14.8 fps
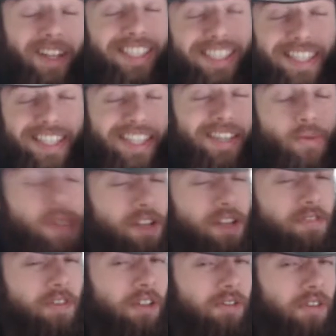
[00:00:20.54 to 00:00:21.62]
to see the
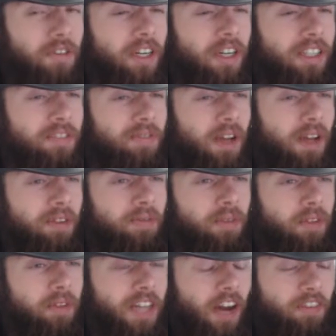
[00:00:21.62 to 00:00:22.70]
reviews for this
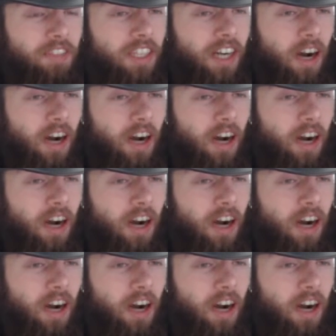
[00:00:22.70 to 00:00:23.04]
movie after I